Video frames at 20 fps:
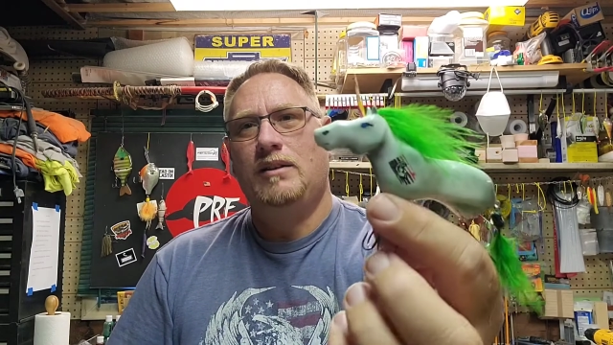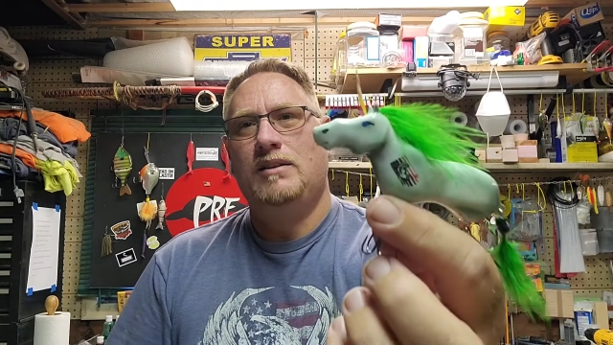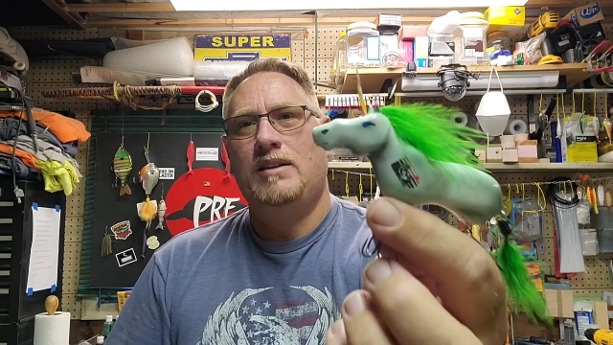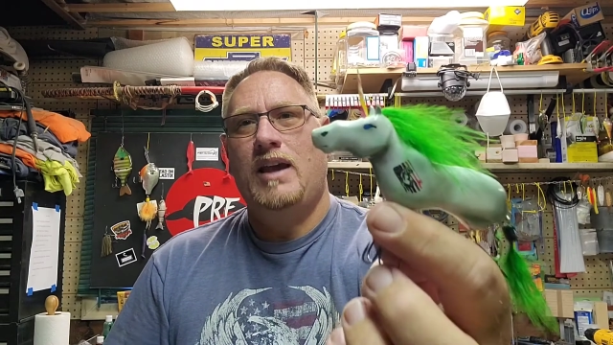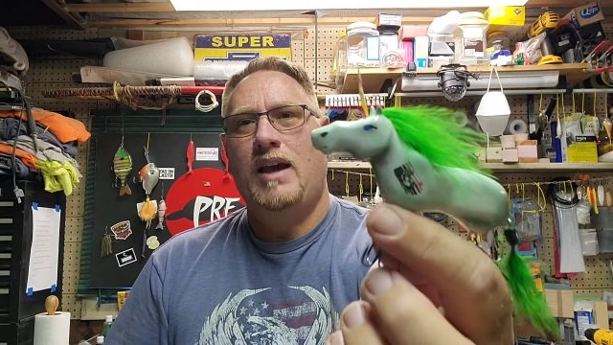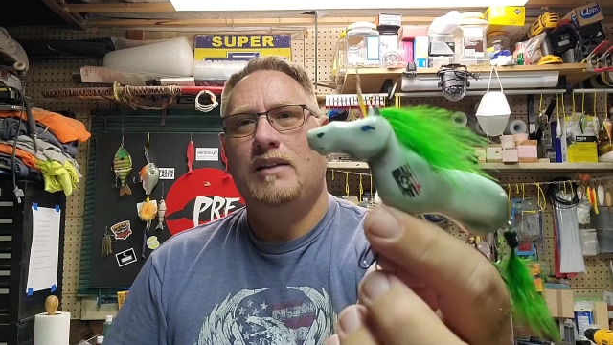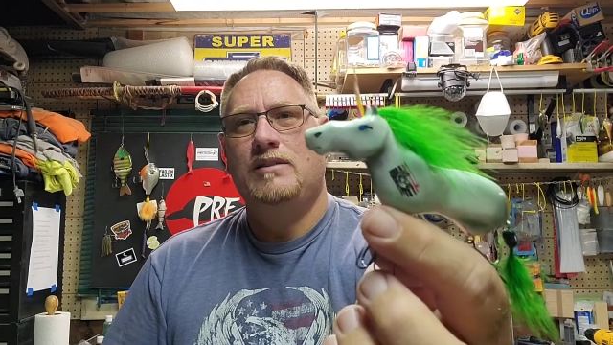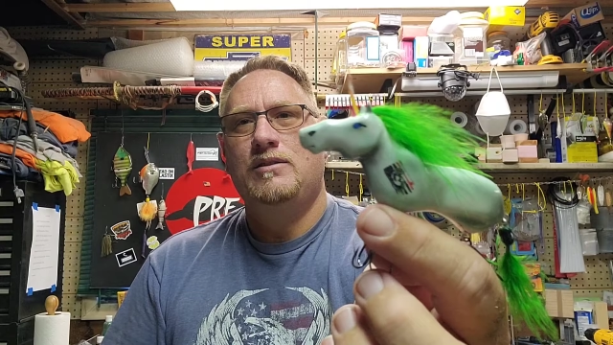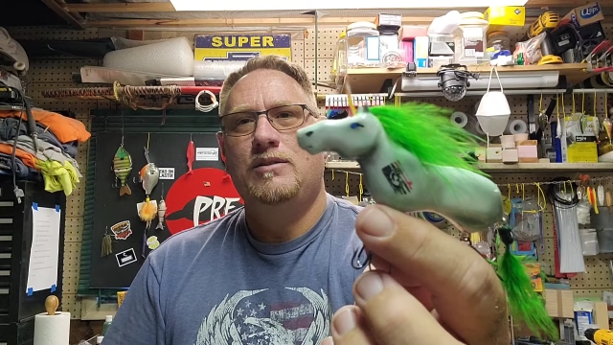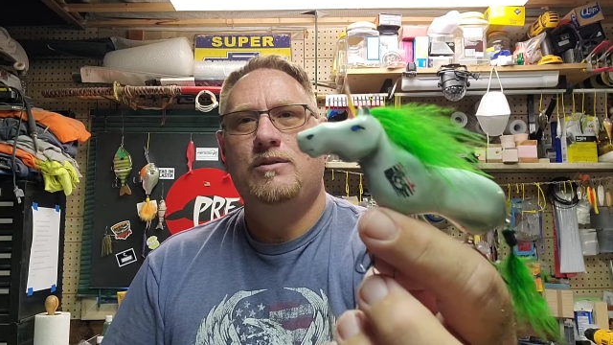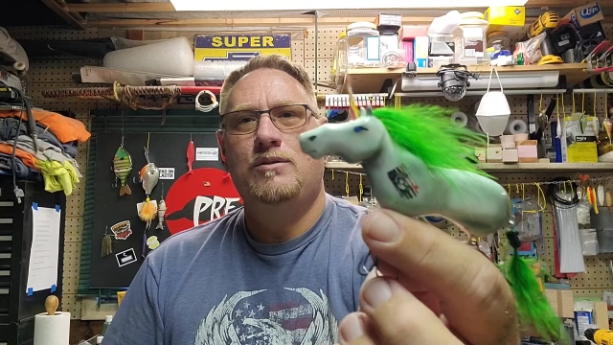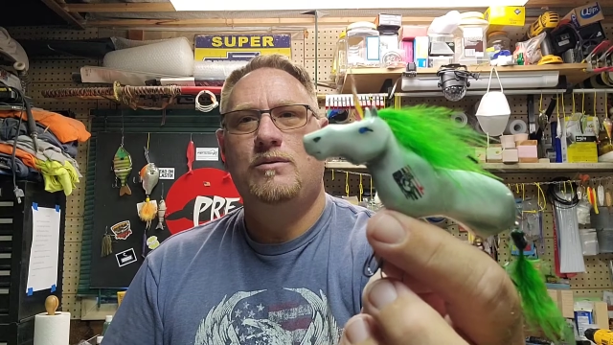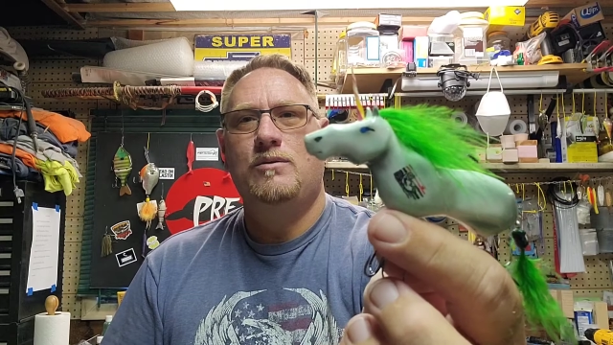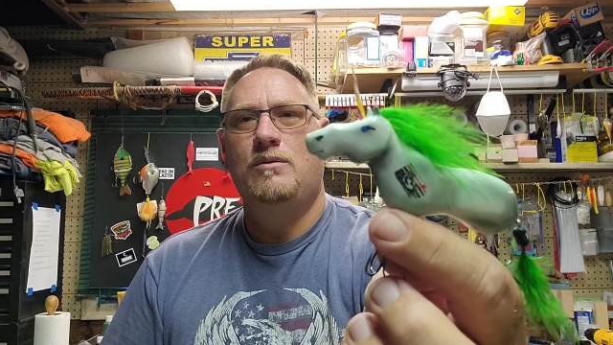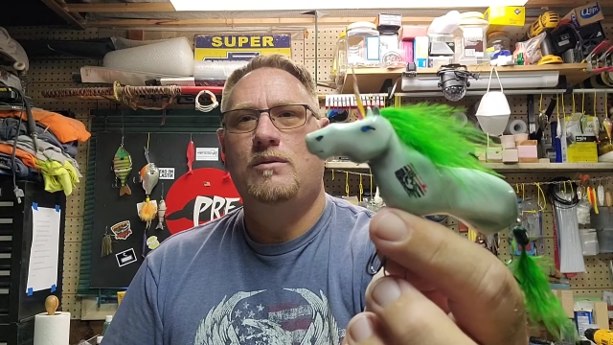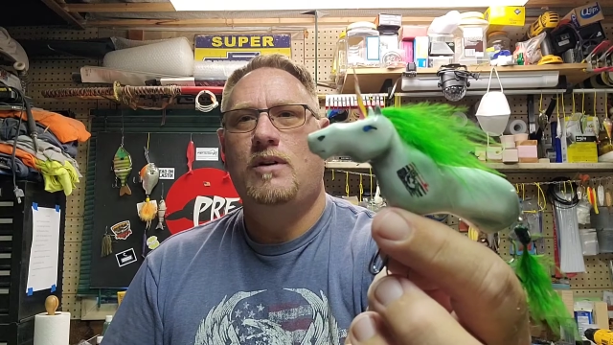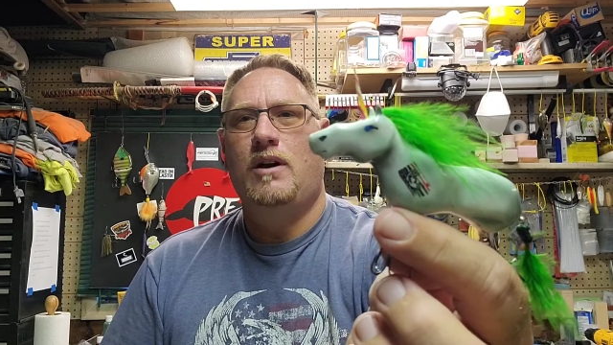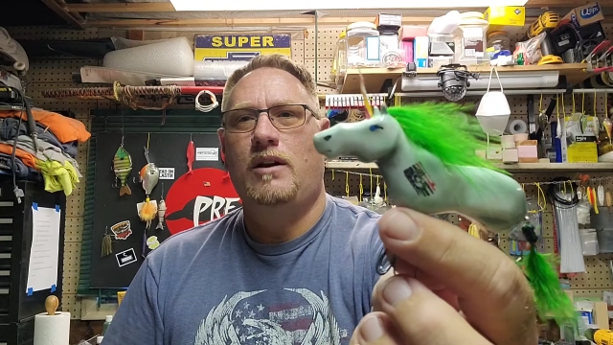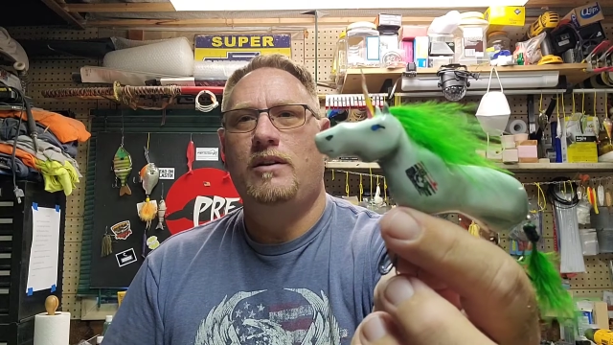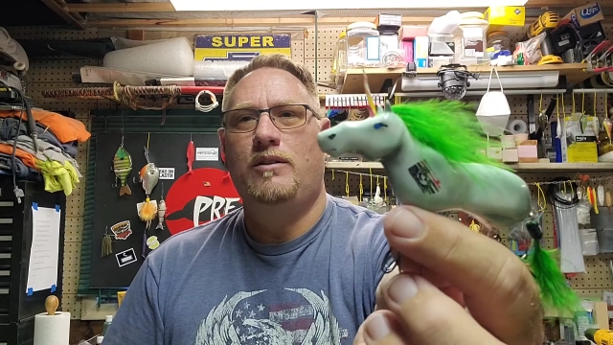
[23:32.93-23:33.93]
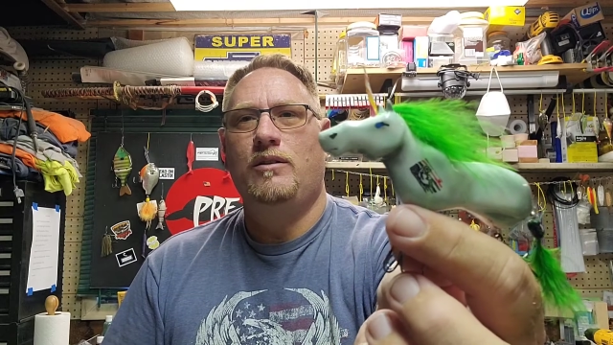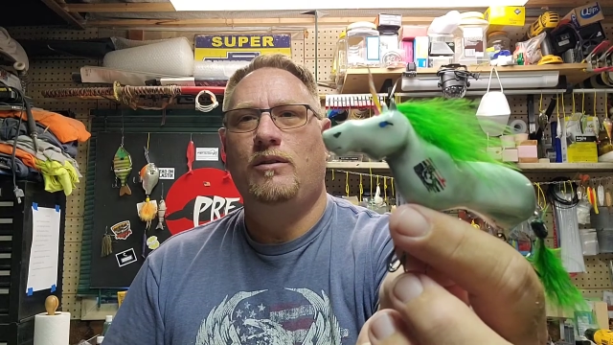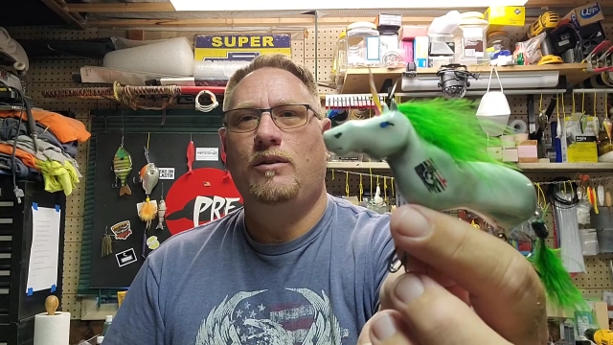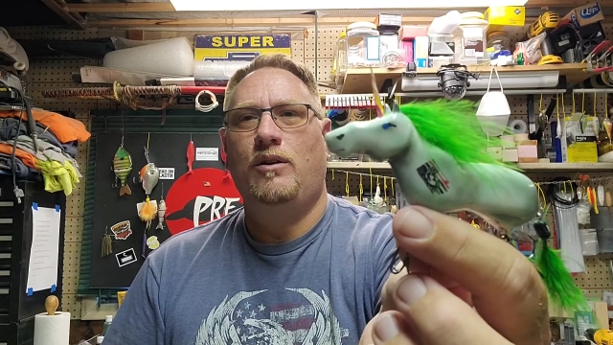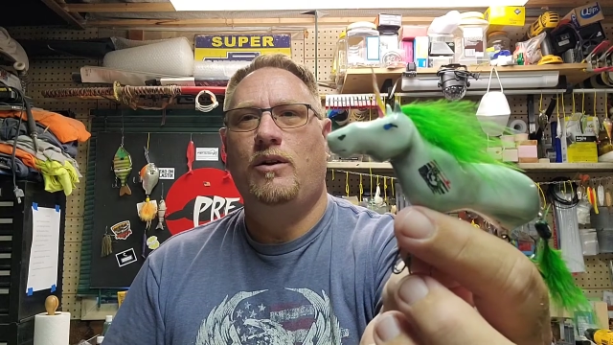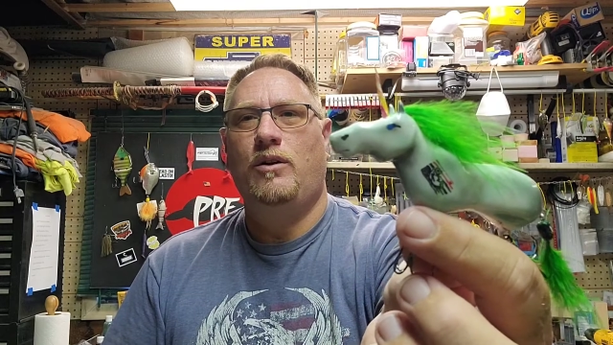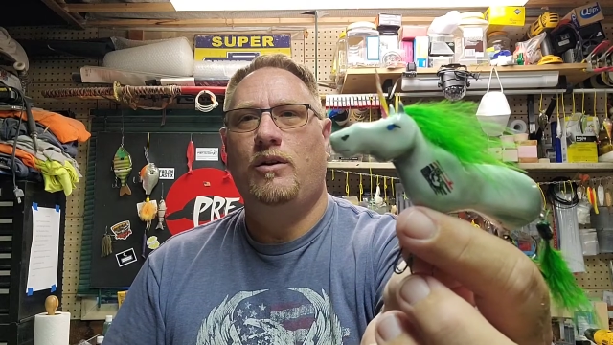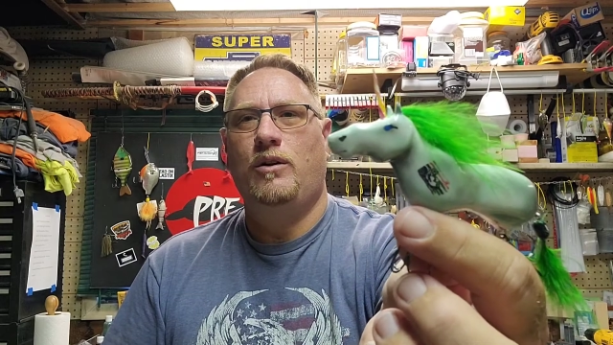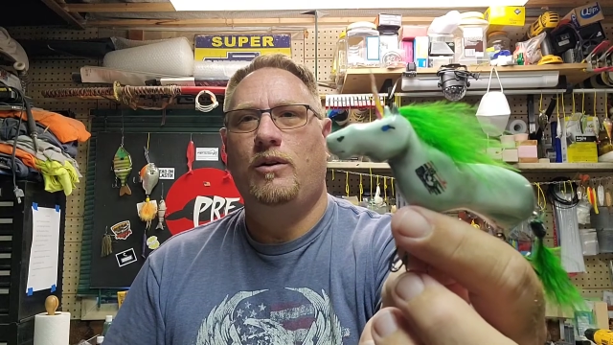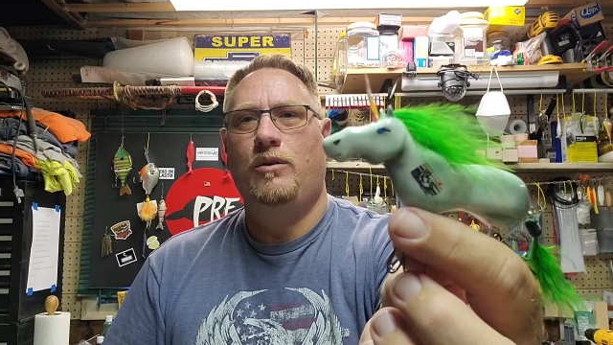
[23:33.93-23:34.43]
tattoo on your
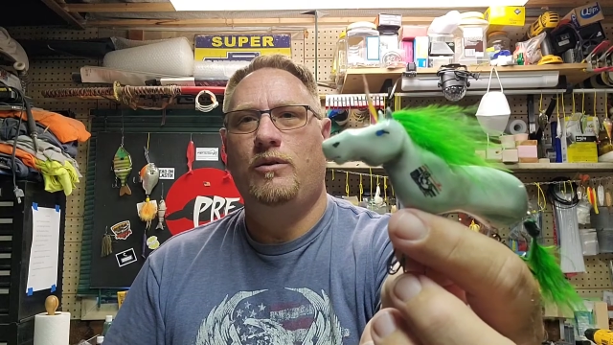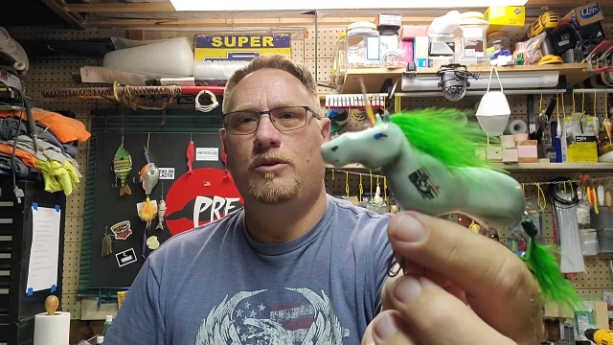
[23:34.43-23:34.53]
logo.